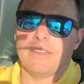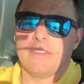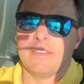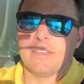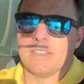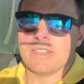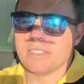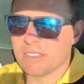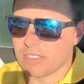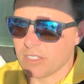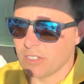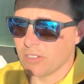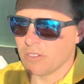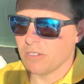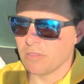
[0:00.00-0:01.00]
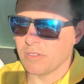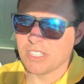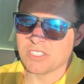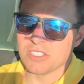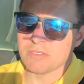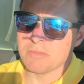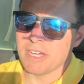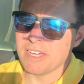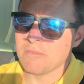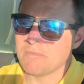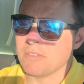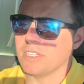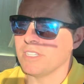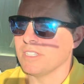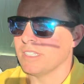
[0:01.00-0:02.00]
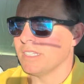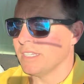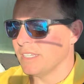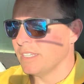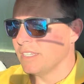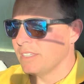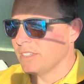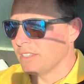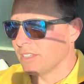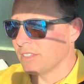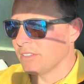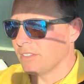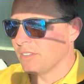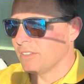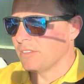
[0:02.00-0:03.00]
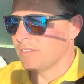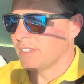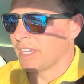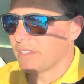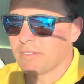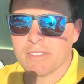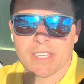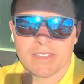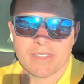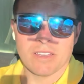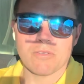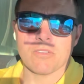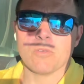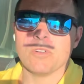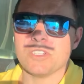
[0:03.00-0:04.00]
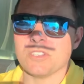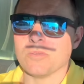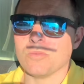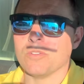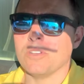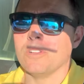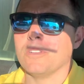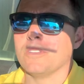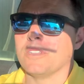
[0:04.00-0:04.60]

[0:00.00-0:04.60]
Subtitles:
And so that's just my opinion, and take that for what you will.